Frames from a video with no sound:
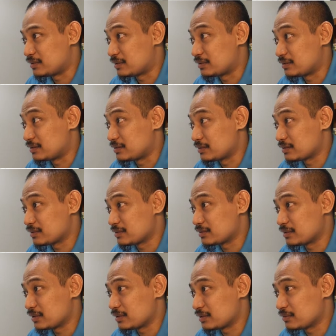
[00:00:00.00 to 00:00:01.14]
richest
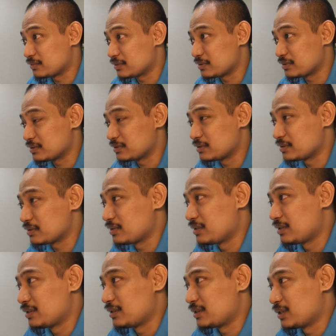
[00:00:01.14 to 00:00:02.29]
guy in the world.
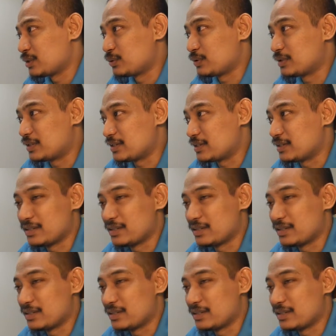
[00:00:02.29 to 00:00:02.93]
Who is he?